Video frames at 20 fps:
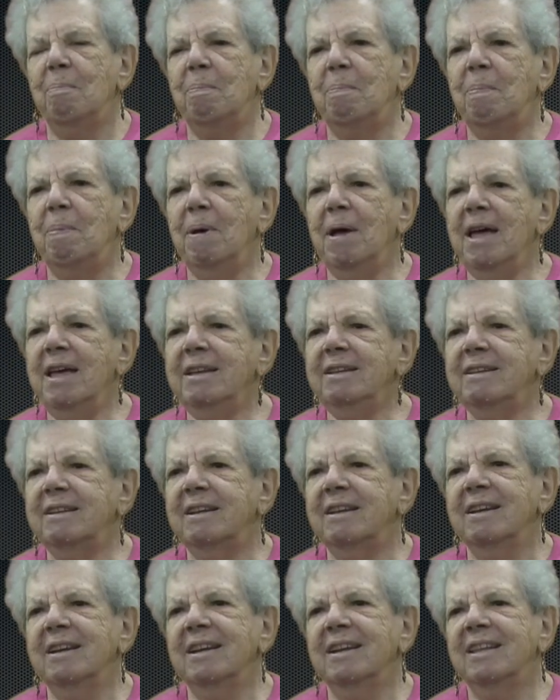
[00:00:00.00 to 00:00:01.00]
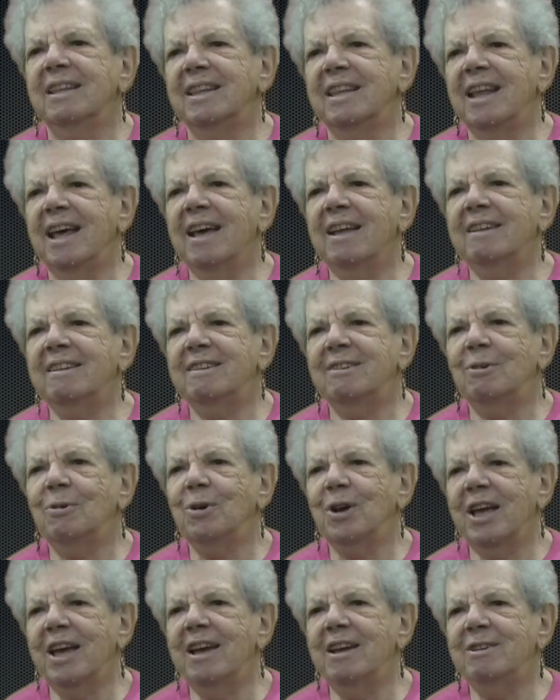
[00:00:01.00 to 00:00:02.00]
But that's
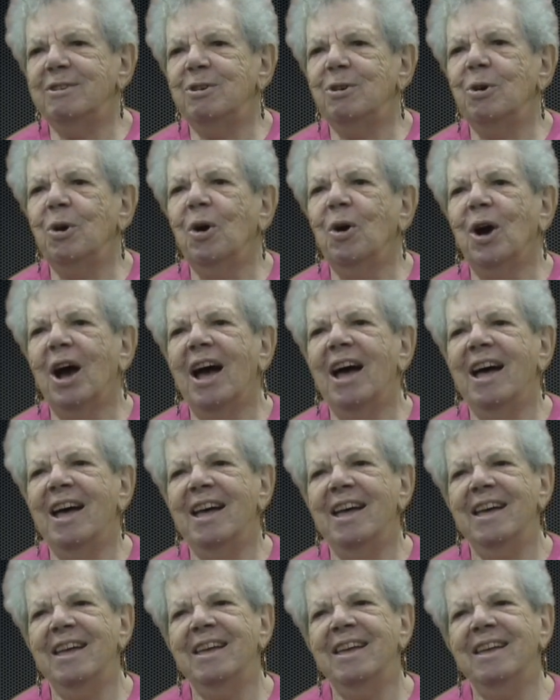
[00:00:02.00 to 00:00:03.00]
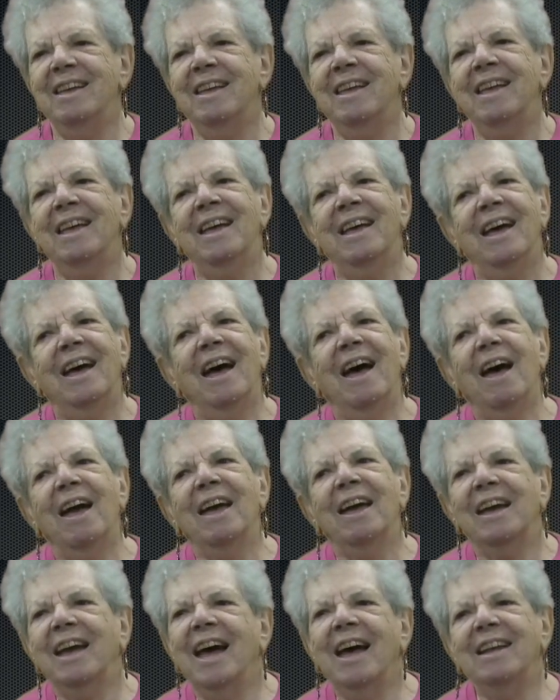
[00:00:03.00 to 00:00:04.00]
okay too. I
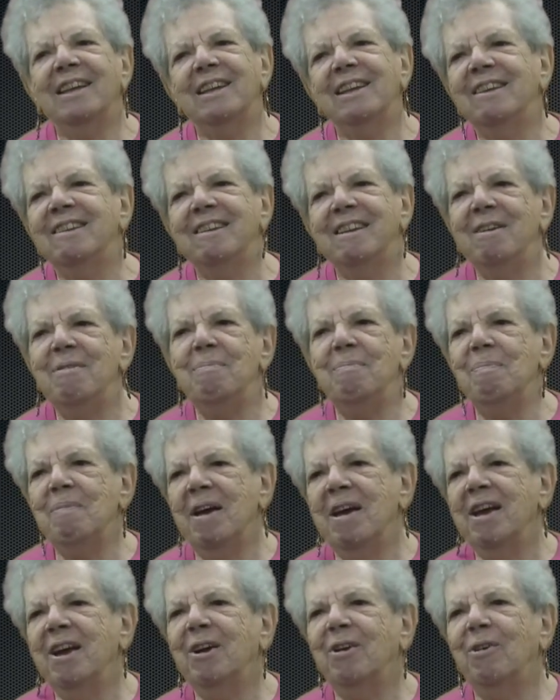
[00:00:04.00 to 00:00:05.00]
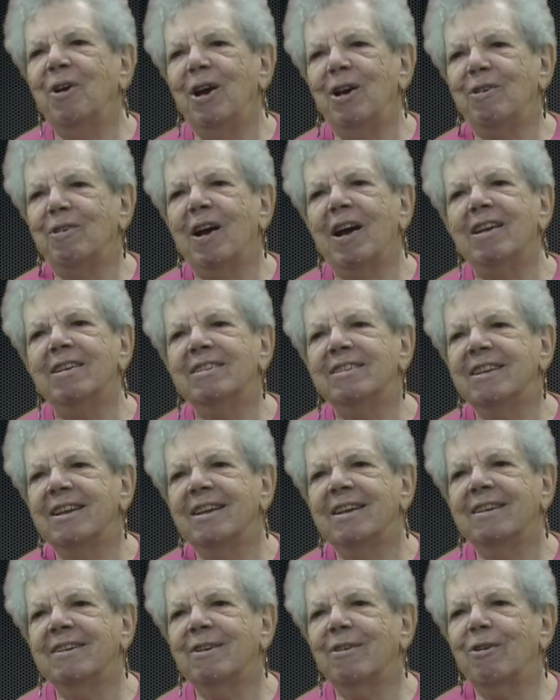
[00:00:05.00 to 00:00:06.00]
got to see my
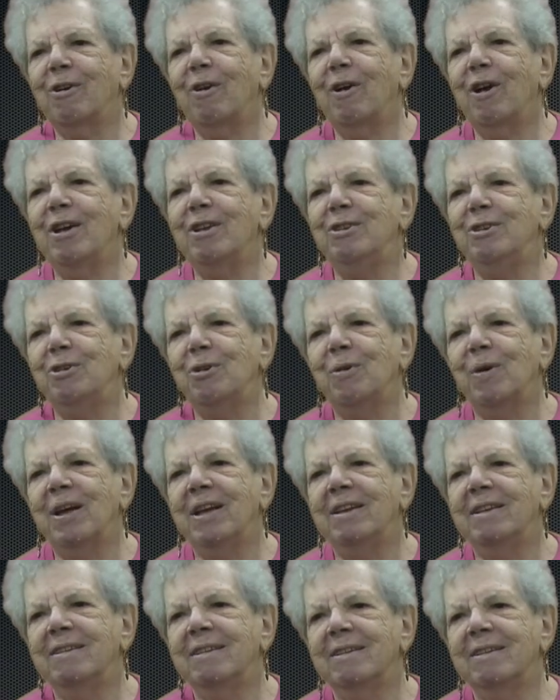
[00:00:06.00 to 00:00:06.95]
great-grandson graduate.